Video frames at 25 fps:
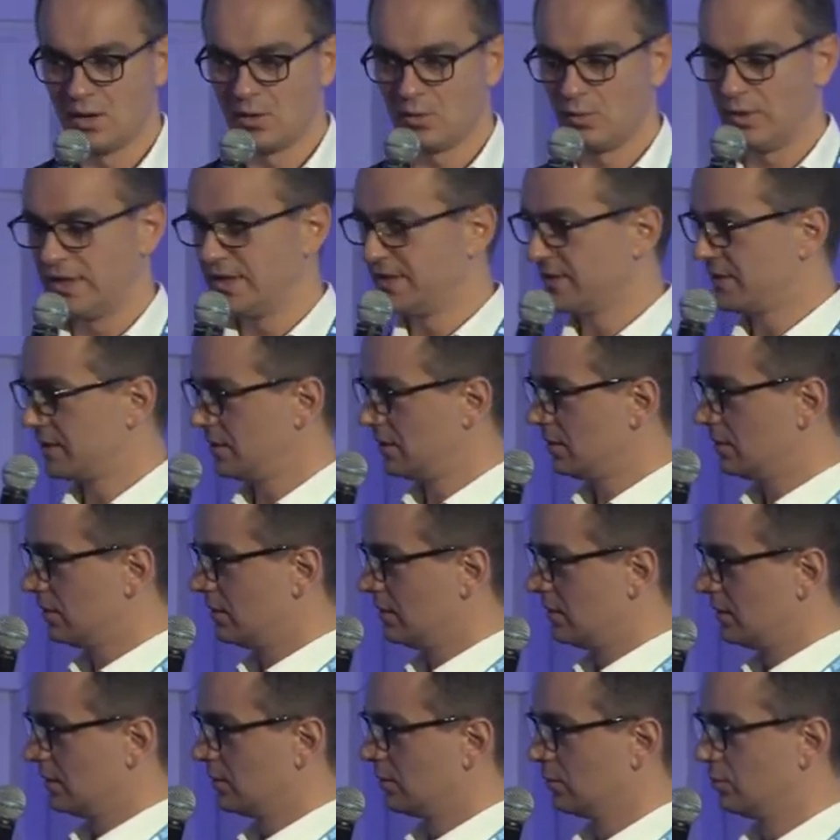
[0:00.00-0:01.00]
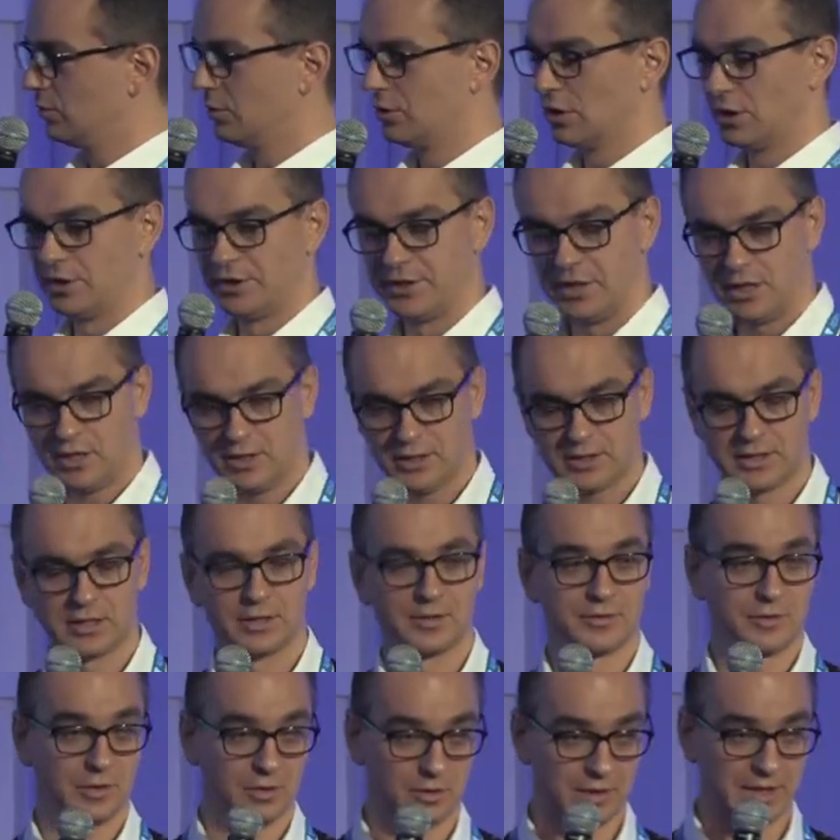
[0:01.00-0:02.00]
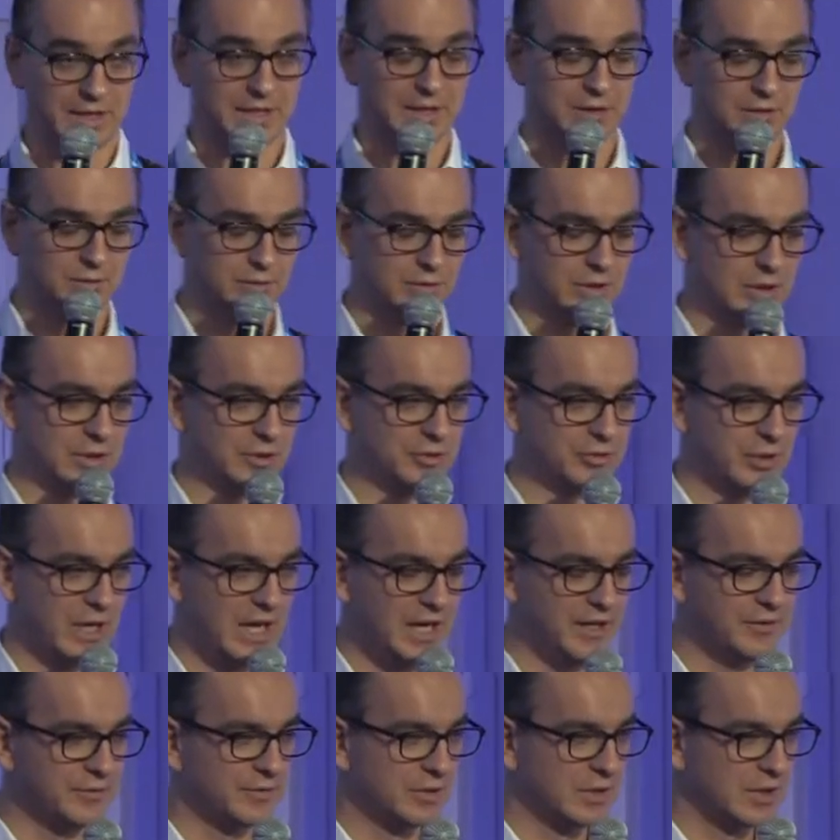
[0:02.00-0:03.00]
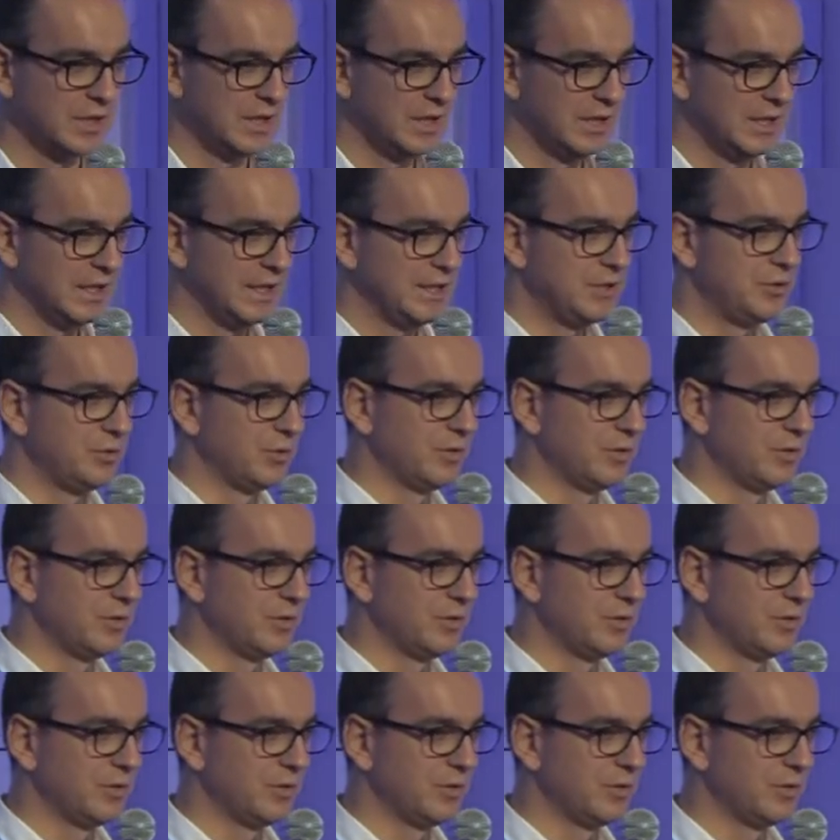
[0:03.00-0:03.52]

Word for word: With Google Doc, so in Google Drive, it